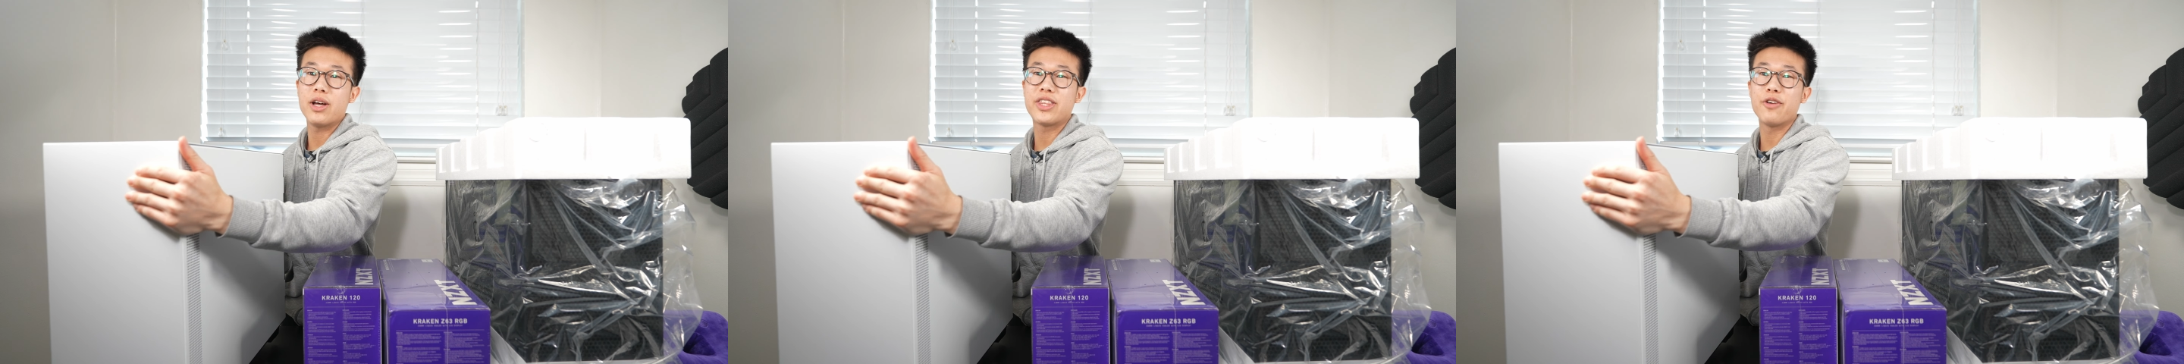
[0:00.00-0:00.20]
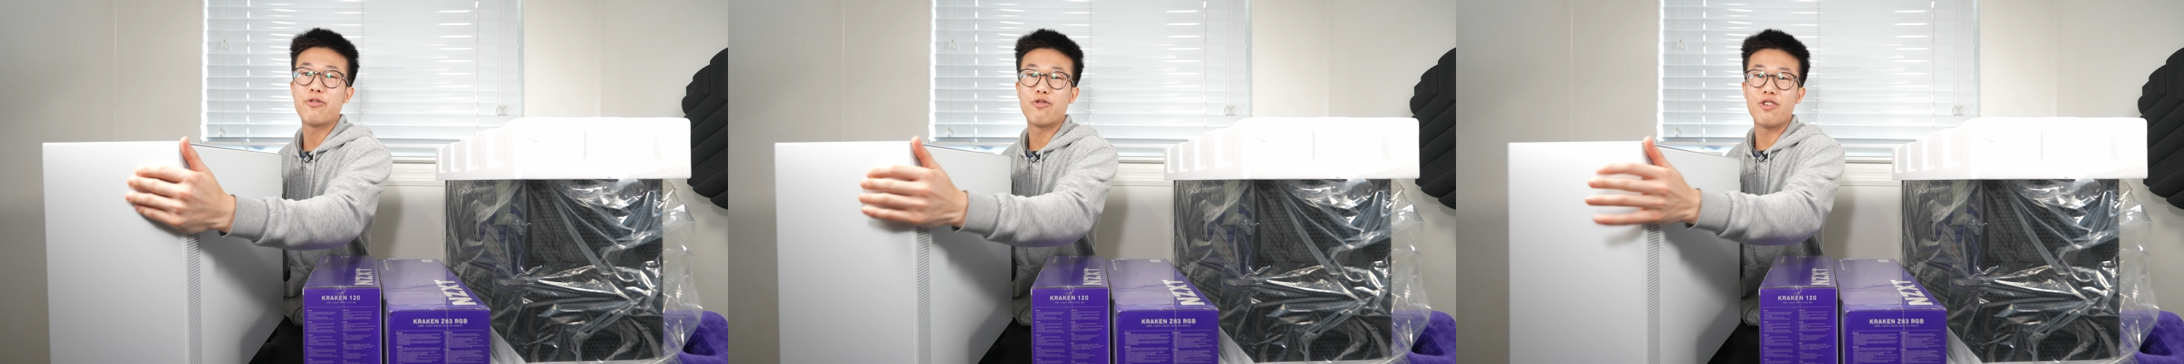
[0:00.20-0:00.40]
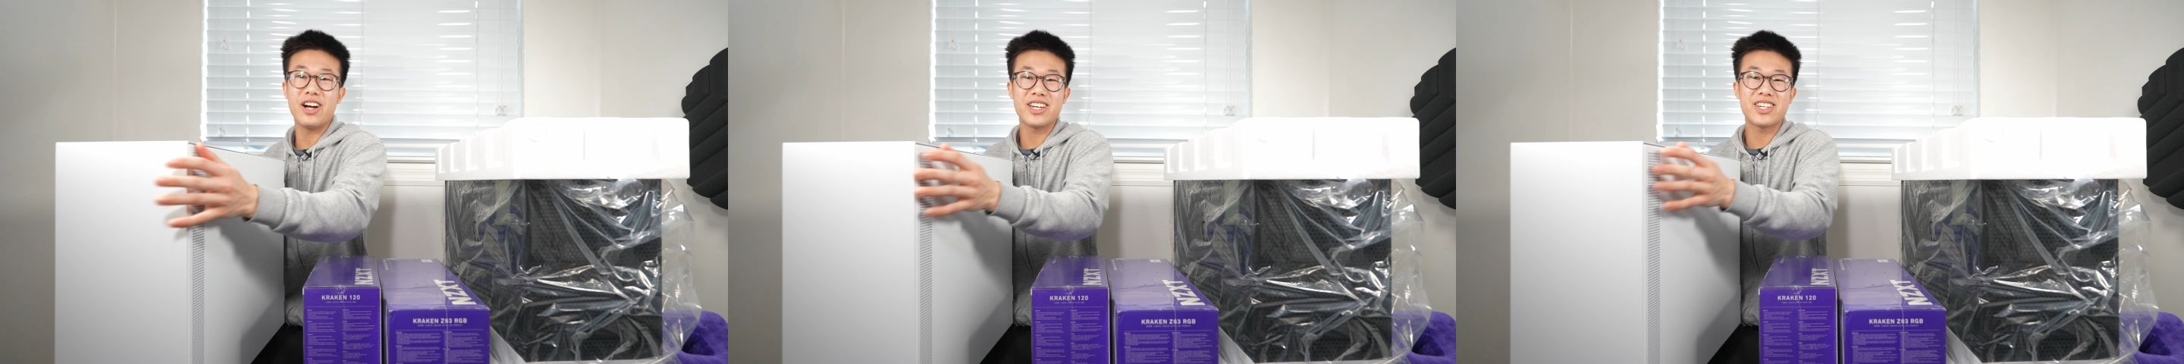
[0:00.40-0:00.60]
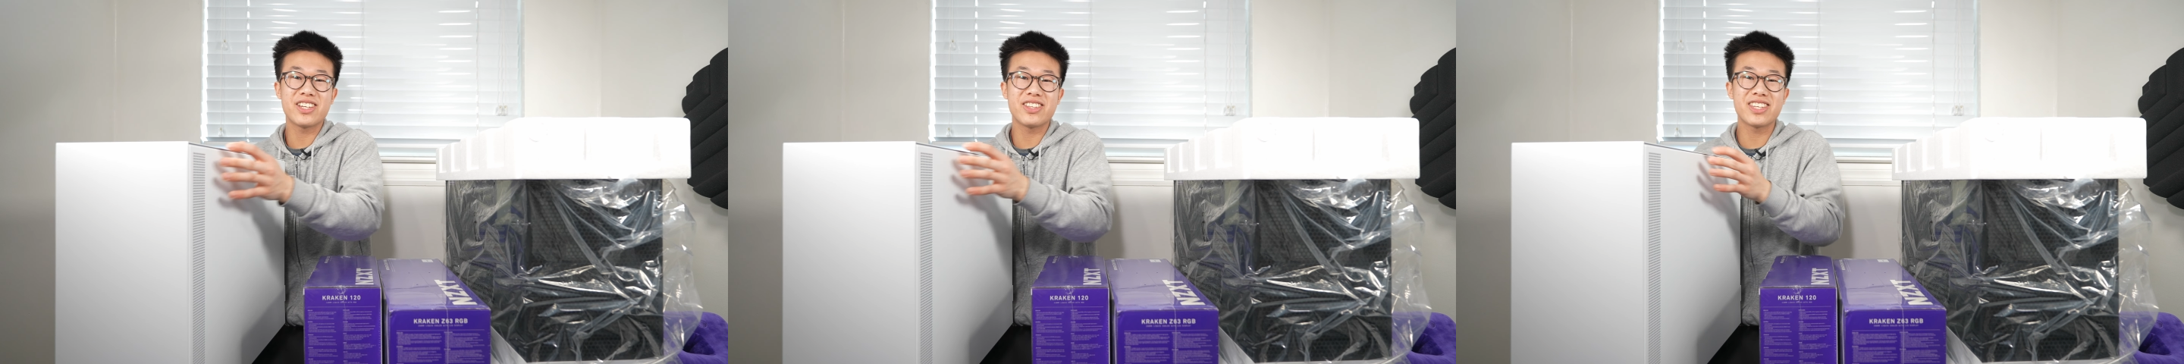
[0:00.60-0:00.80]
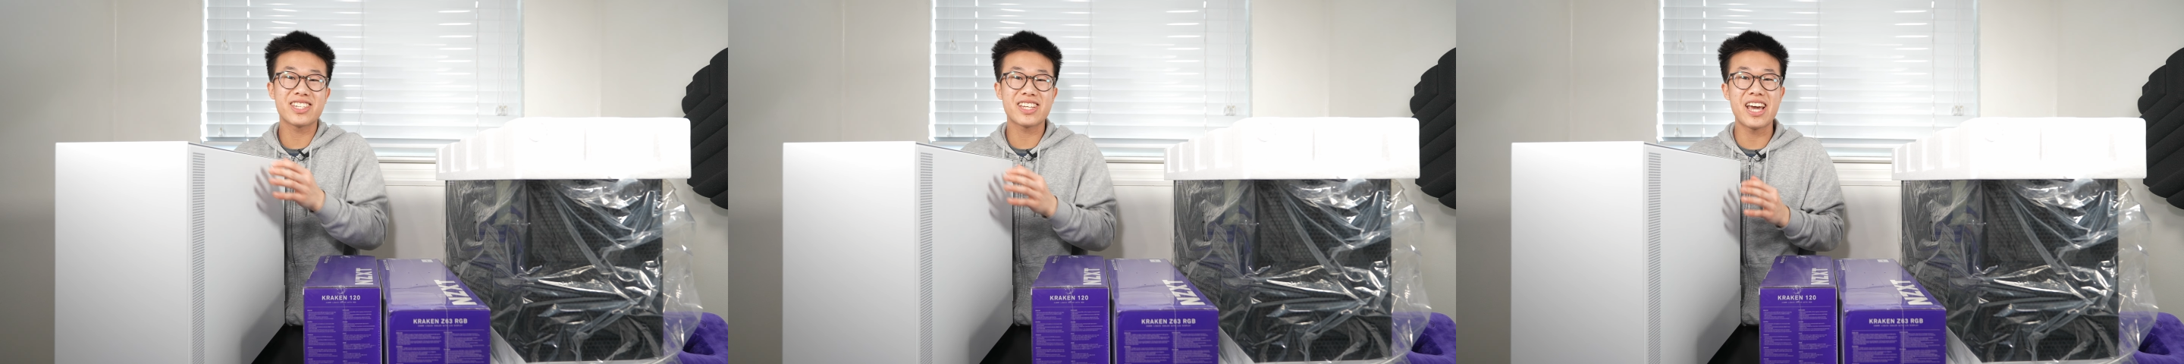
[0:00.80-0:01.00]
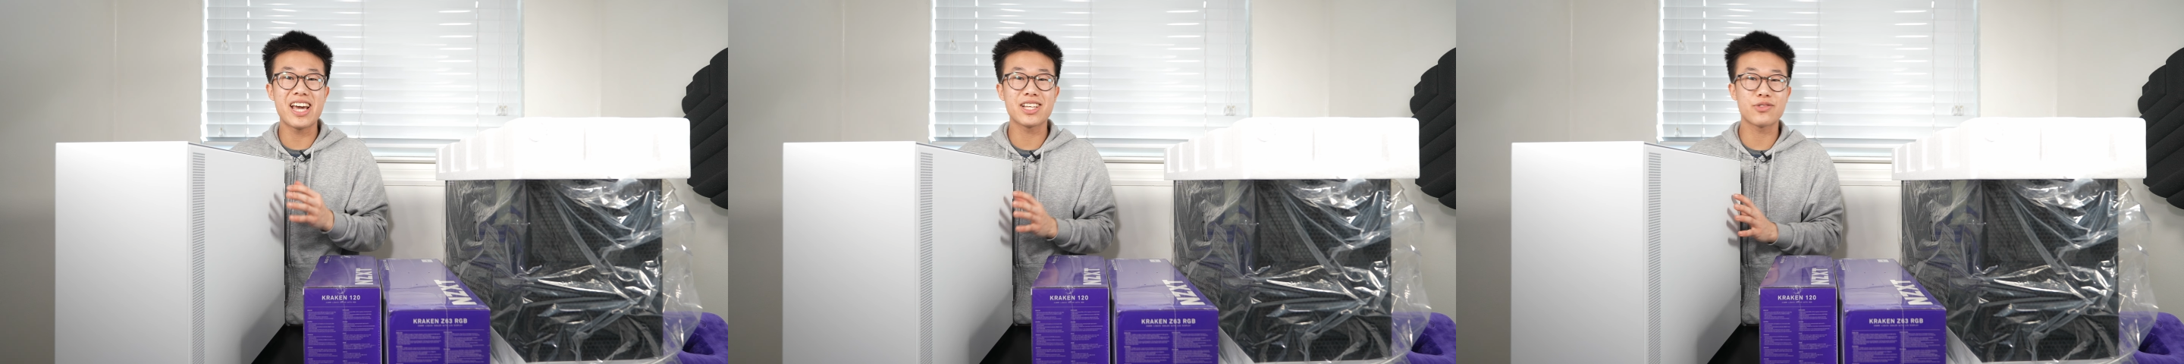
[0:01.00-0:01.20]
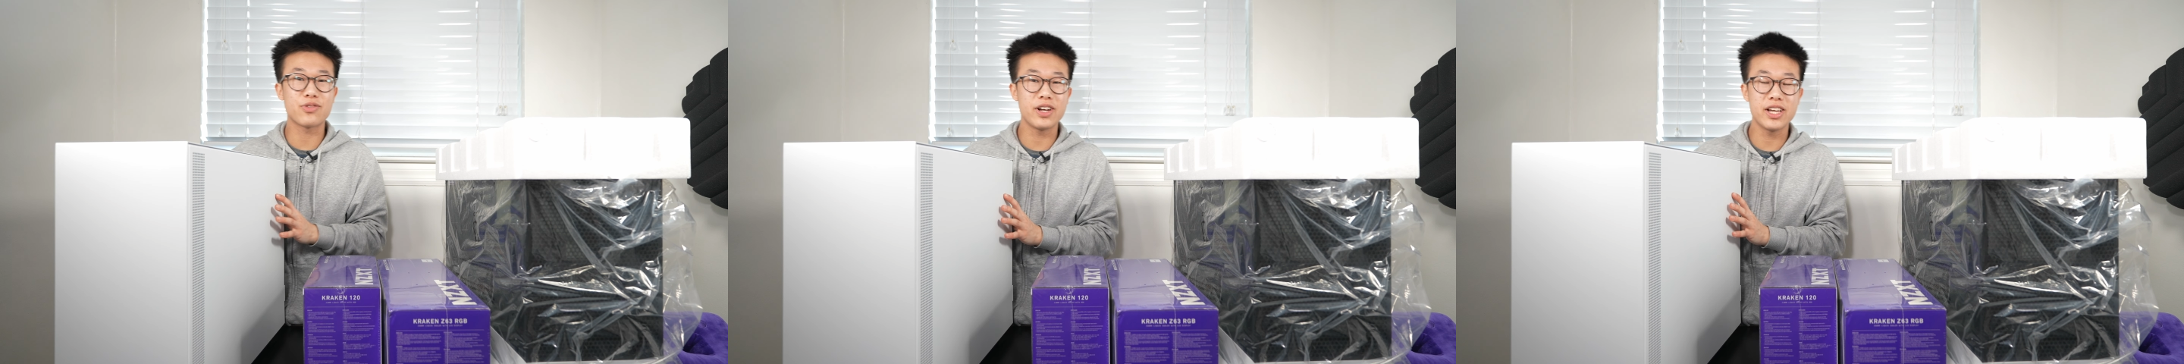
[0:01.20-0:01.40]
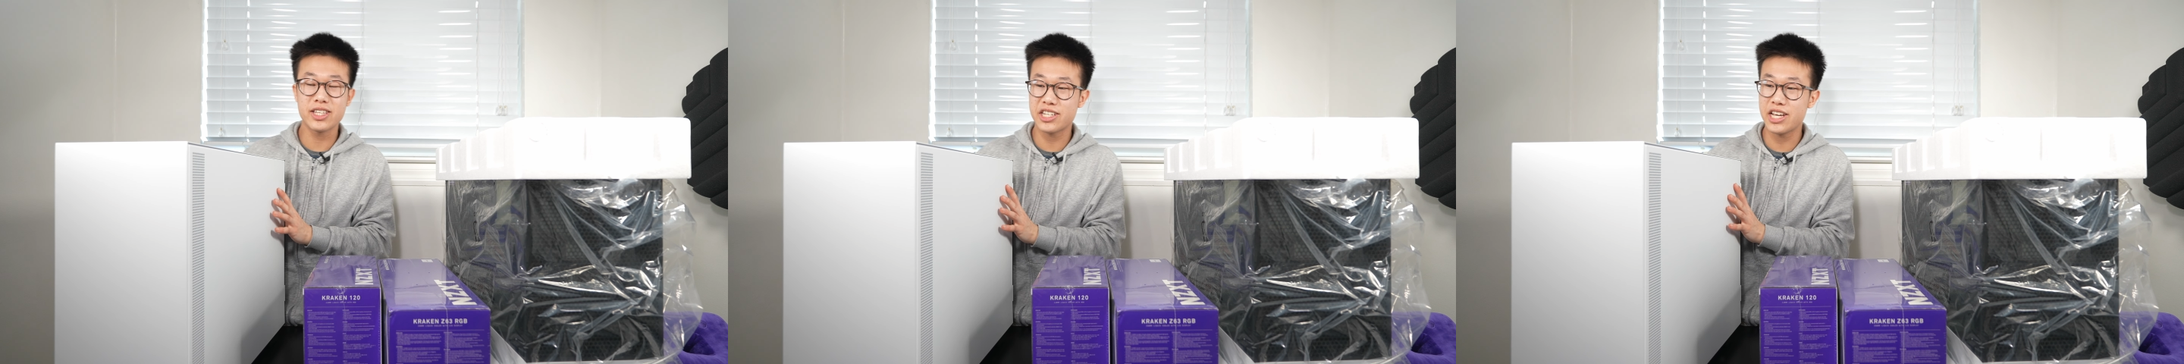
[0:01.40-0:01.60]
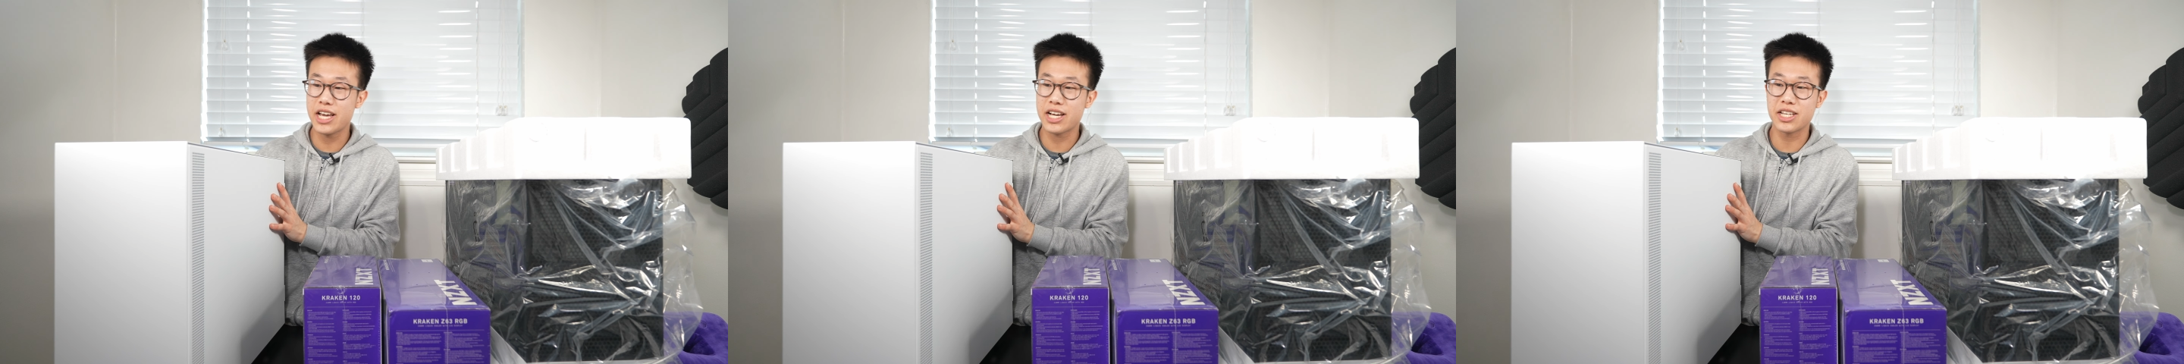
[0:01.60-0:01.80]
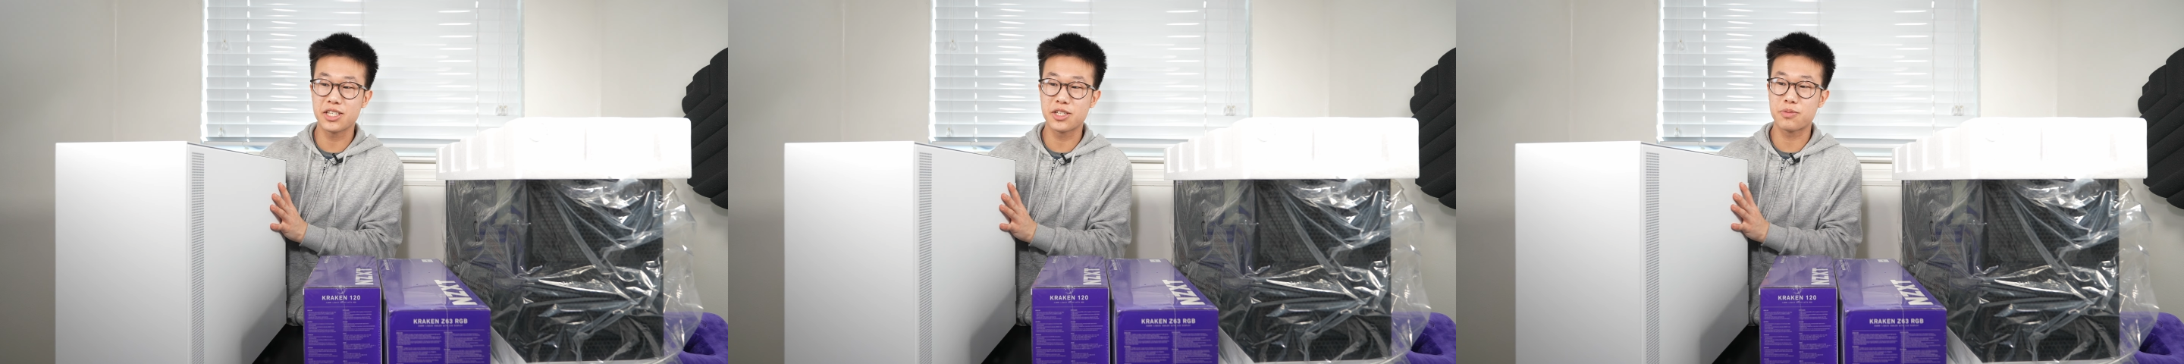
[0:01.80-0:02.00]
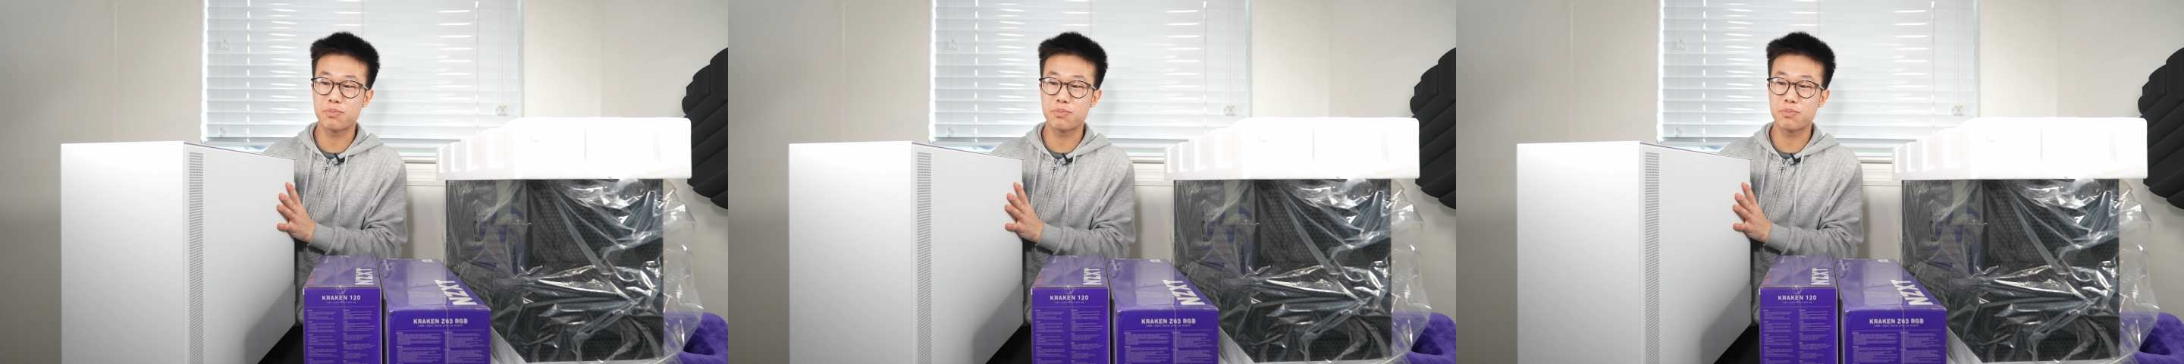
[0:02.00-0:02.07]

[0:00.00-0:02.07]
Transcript: at the front of this case for intake is